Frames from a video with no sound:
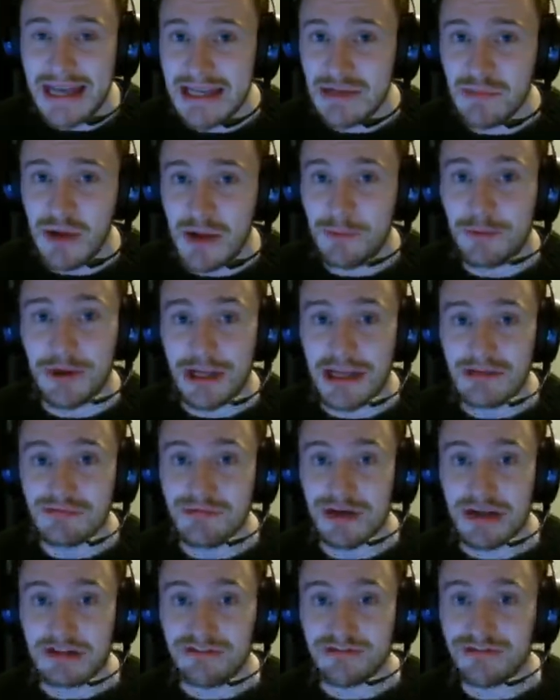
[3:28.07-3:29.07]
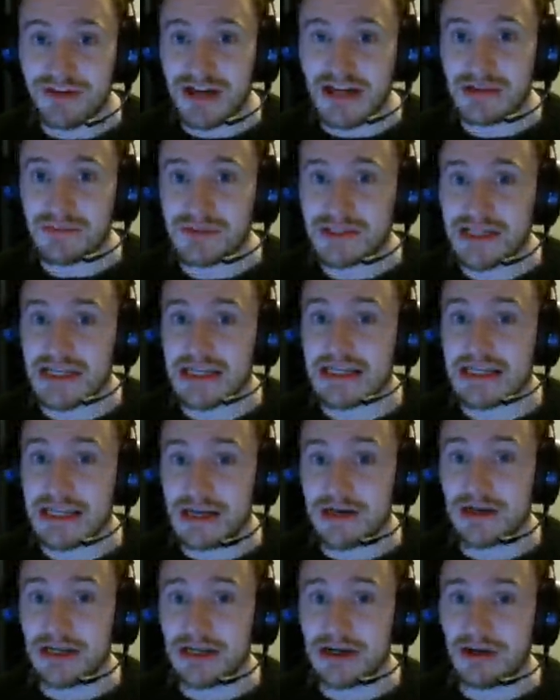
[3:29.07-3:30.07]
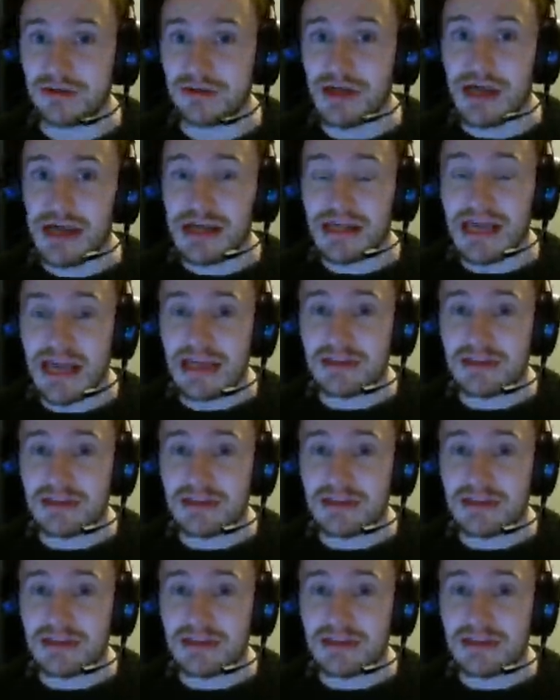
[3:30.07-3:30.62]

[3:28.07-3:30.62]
weapon in Ring of Fire, particularly early on. Getting